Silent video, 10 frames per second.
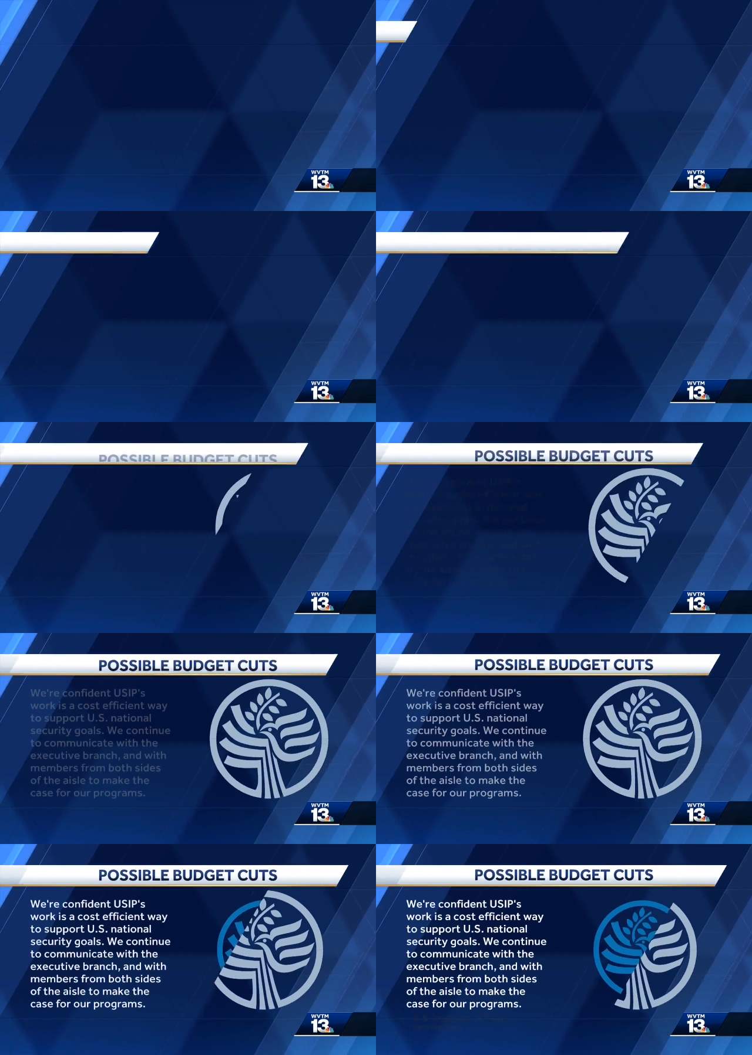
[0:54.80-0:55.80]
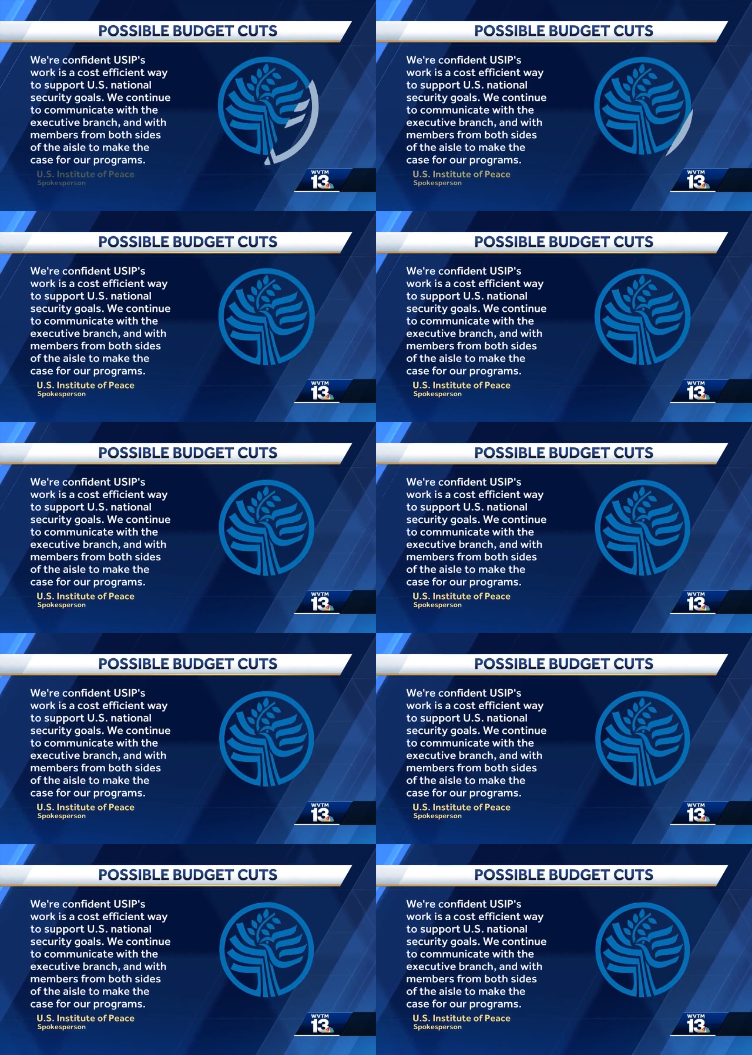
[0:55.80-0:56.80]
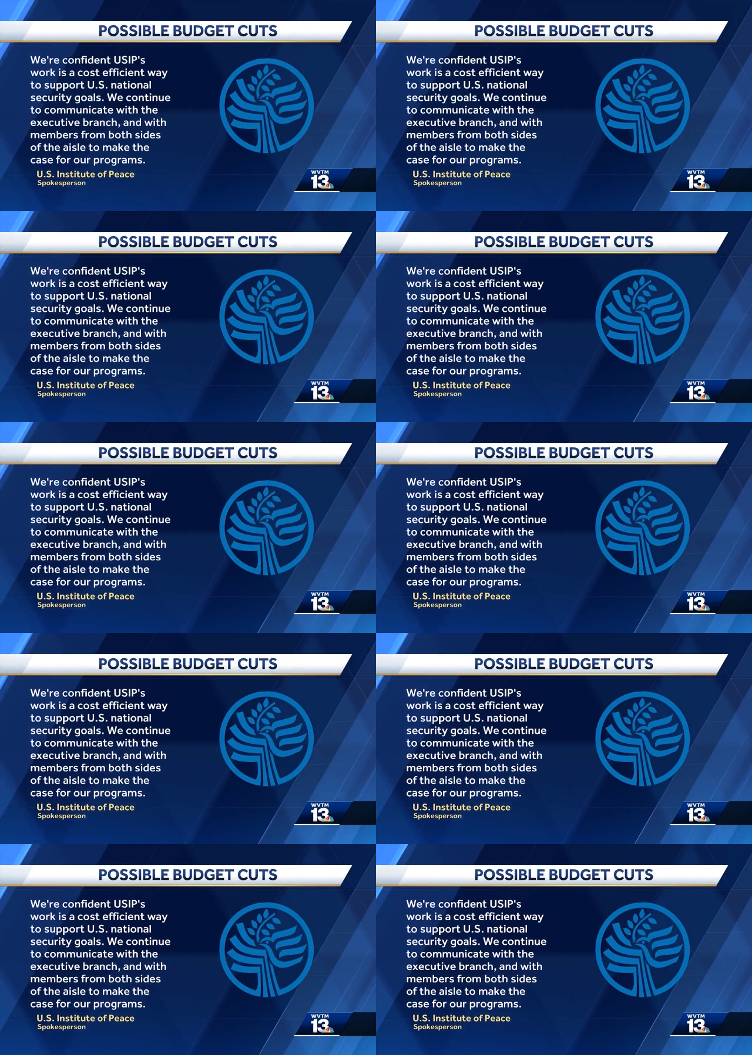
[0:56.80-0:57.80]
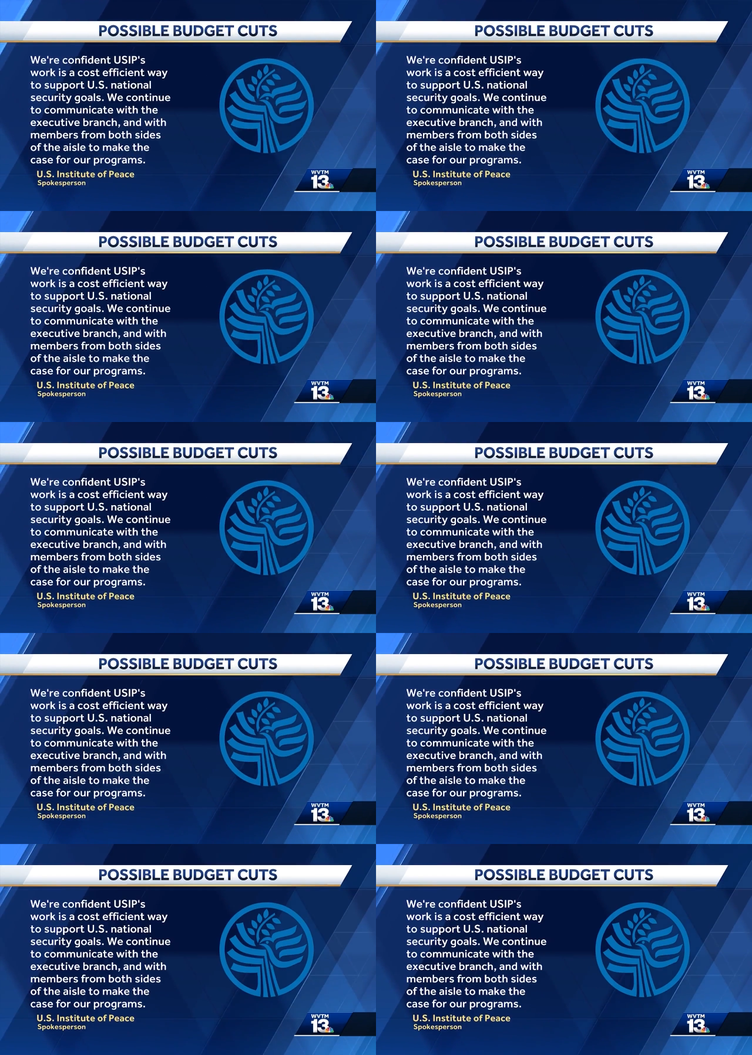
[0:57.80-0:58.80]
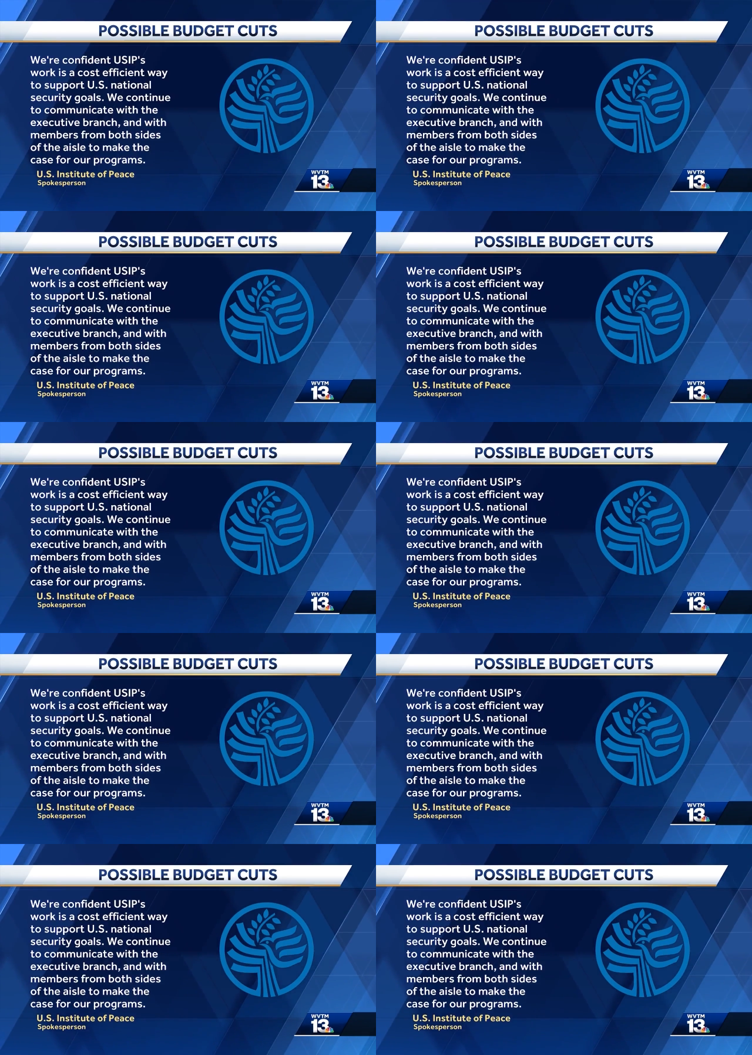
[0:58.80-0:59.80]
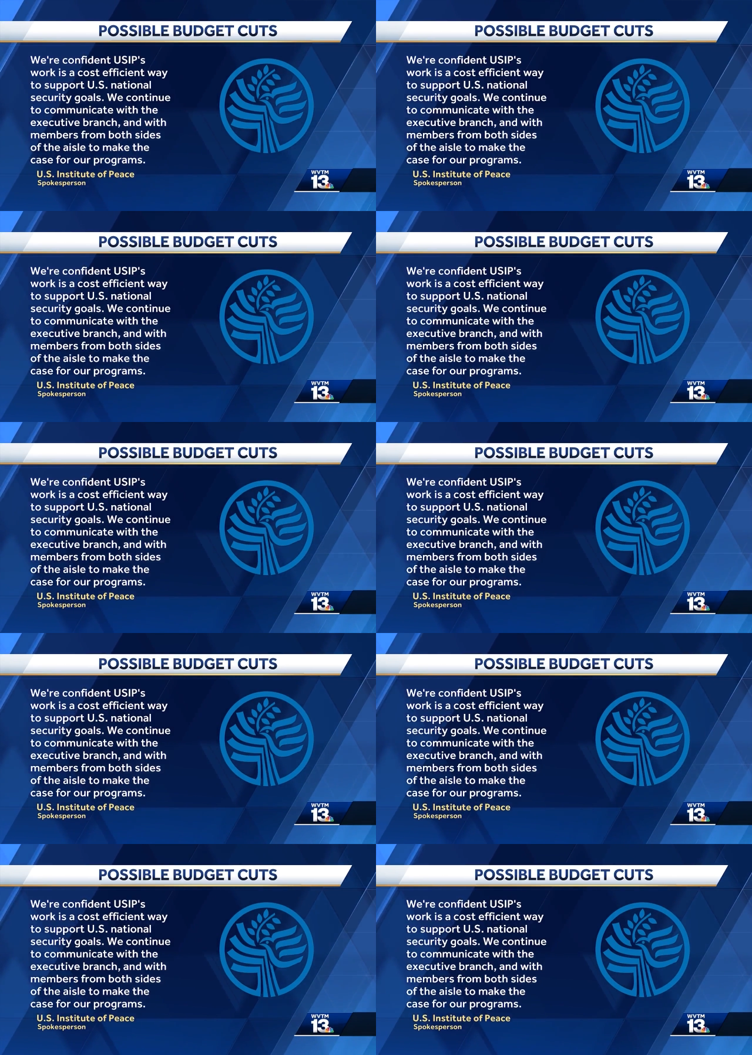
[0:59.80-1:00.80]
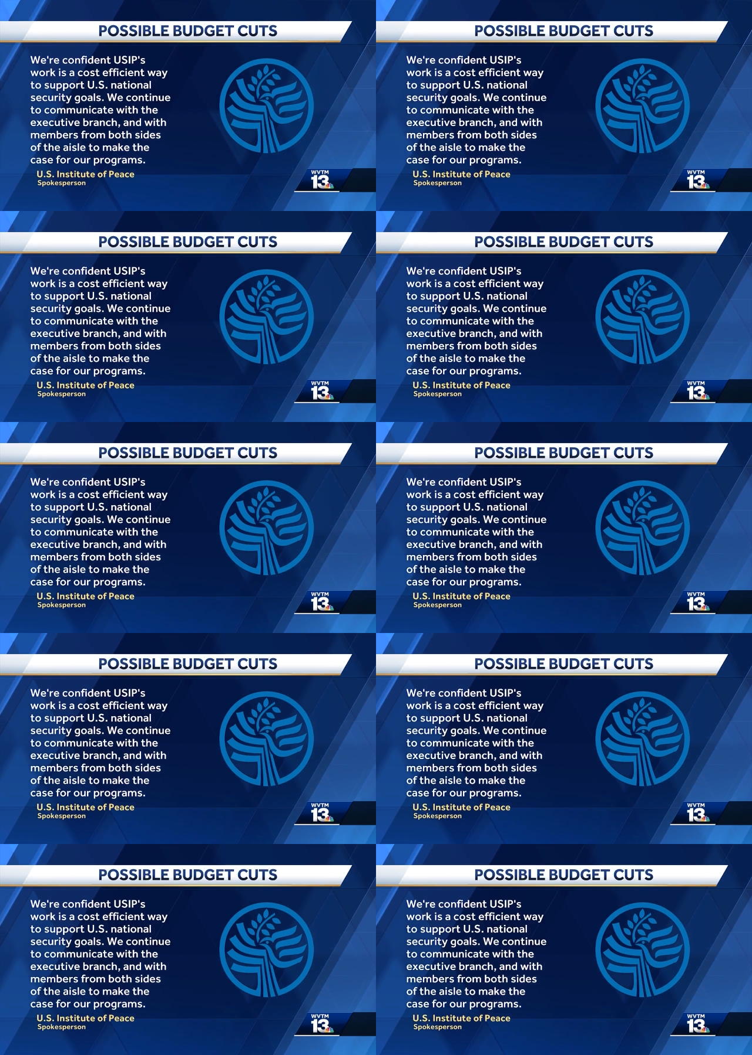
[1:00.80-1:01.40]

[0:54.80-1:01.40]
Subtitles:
Nobody's mouth can be seen.